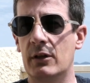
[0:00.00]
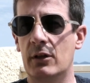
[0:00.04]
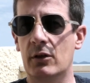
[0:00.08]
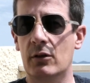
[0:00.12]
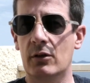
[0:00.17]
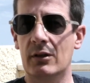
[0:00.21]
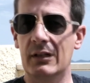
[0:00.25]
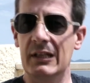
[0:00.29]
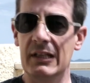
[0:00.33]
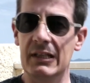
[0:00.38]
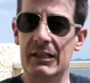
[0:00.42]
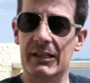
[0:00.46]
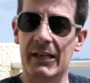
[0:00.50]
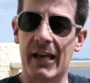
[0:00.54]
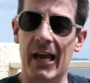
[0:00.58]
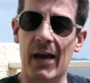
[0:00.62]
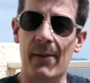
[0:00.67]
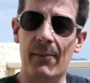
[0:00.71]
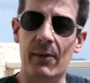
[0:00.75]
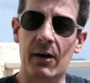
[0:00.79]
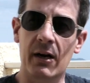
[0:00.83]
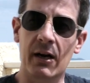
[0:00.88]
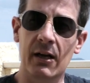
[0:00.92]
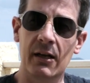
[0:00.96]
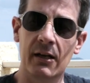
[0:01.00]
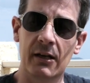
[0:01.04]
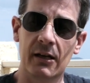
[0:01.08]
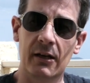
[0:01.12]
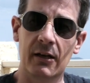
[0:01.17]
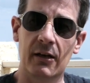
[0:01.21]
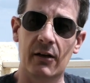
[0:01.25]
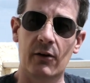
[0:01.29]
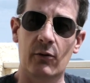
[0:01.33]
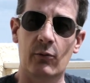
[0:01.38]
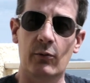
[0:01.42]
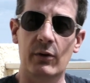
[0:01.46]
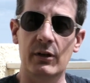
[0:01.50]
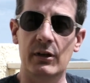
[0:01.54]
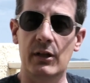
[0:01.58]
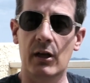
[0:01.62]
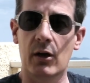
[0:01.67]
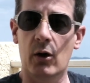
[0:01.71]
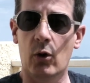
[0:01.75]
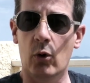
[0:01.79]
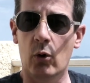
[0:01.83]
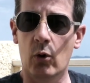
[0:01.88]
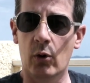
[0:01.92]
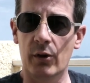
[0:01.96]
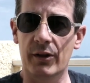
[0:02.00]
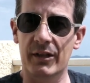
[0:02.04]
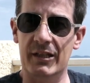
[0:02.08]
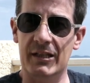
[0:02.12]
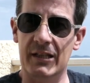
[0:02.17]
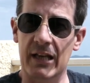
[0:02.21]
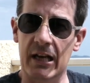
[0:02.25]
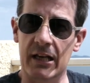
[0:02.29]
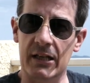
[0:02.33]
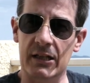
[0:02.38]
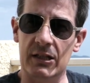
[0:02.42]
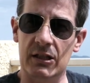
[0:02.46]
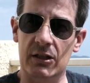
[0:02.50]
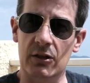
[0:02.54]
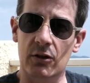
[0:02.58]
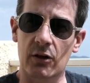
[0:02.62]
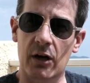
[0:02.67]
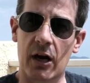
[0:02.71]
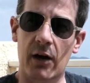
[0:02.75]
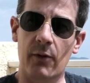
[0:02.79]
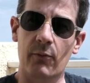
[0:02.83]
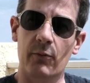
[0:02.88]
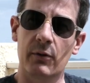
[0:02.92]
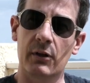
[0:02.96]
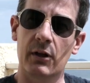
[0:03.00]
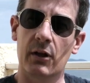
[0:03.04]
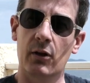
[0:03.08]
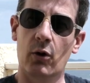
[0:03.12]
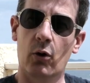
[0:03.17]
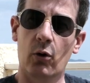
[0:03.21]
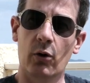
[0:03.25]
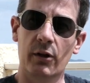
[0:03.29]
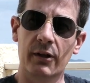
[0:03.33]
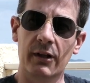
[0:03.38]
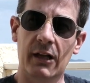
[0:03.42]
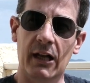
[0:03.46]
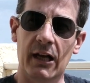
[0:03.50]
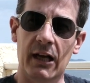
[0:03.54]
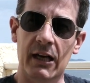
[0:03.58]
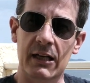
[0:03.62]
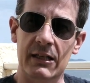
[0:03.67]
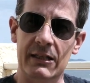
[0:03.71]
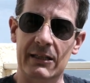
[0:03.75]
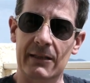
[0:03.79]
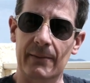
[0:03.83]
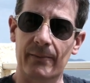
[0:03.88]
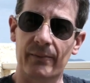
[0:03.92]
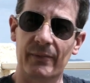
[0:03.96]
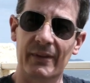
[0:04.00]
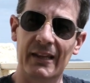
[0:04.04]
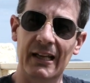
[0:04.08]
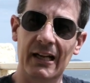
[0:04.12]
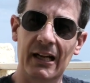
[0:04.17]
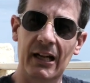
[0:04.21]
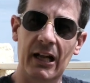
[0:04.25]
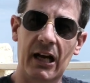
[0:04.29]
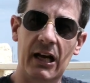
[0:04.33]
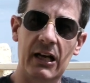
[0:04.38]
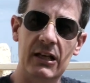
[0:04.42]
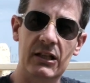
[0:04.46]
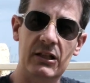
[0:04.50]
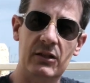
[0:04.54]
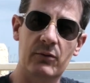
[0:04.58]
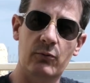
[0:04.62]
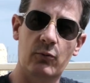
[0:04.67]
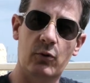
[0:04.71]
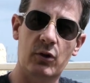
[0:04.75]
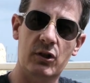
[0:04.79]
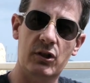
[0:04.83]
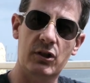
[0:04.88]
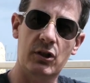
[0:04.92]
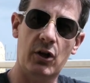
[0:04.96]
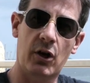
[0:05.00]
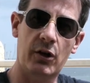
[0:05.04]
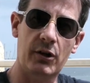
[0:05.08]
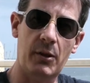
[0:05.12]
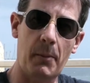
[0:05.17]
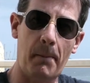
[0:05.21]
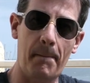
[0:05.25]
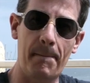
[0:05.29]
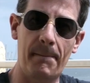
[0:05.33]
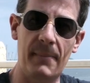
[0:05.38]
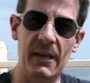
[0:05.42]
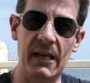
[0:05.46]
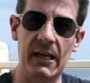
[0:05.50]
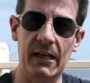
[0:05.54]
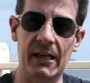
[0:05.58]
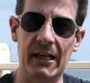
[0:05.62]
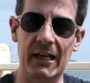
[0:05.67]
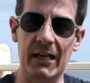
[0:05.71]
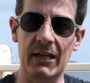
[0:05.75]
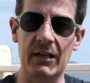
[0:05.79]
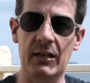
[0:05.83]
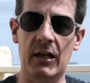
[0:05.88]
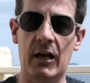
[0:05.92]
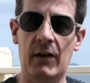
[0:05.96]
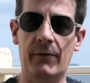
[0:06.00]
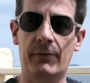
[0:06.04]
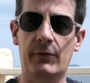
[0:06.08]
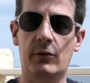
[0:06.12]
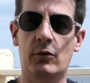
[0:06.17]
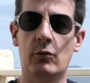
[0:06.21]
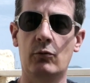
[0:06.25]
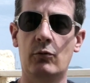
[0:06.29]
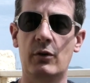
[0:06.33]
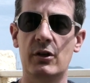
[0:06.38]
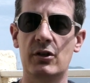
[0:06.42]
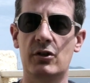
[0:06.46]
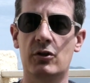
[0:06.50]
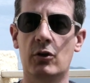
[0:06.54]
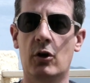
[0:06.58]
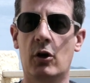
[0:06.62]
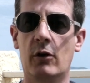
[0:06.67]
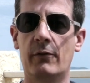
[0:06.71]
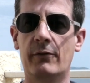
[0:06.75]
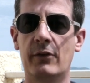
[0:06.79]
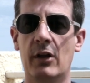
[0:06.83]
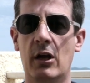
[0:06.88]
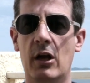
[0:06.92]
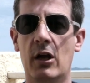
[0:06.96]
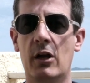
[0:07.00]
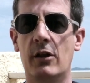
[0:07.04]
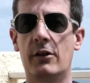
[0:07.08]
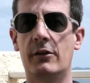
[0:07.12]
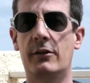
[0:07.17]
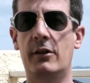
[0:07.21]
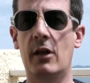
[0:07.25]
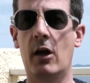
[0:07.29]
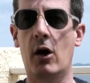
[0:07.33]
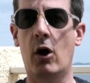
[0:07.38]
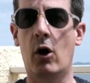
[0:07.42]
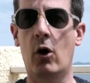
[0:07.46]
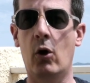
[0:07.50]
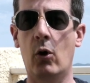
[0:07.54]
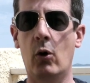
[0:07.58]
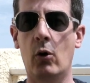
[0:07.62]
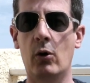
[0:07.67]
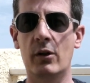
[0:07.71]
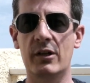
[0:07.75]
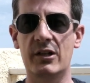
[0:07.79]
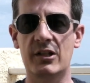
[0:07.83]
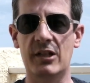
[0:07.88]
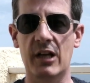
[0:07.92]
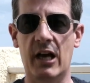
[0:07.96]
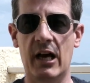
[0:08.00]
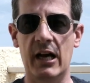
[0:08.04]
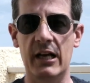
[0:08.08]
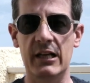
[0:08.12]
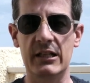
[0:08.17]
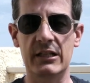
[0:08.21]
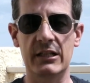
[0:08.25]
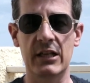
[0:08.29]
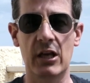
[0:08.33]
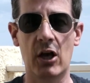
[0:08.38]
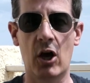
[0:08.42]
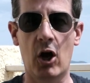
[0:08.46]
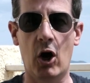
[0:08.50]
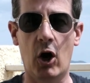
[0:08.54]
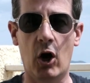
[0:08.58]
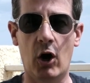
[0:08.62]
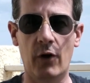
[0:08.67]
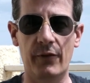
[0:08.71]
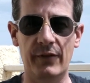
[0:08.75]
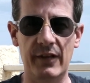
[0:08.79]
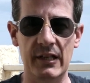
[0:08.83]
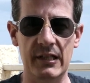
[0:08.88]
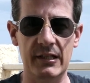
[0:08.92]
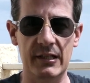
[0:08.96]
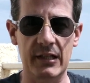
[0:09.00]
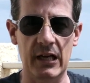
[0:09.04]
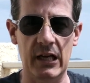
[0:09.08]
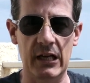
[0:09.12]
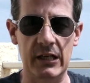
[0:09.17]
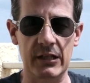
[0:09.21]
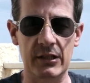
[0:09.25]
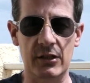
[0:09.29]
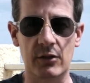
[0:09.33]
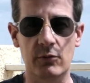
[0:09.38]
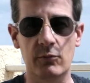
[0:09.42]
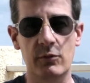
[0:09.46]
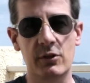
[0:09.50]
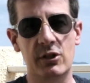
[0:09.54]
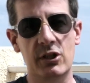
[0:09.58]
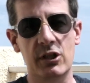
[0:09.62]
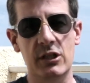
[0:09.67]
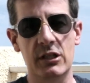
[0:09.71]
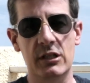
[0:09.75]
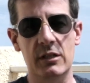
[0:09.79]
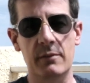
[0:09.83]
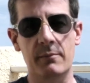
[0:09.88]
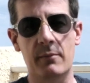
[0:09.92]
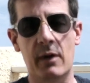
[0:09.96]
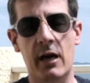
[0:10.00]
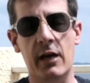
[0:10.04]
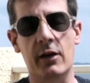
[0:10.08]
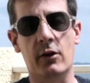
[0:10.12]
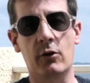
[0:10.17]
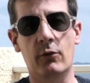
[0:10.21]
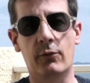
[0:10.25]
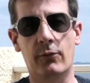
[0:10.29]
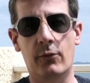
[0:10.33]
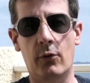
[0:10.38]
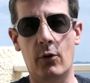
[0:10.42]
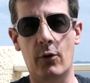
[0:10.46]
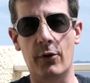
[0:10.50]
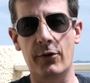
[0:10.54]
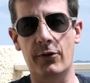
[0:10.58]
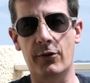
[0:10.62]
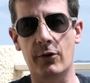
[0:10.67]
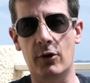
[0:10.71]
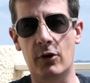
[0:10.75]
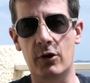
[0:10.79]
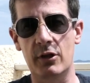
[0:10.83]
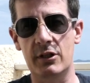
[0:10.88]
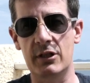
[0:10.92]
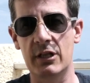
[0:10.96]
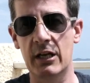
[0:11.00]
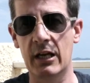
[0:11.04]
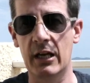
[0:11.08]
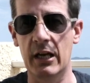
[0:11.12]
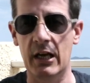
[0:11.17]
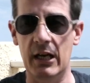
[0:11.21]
this camera with the old sensor and with the old glass, the glass was not big enough to resolve the whole size of the sensor, which is a micro four thirds.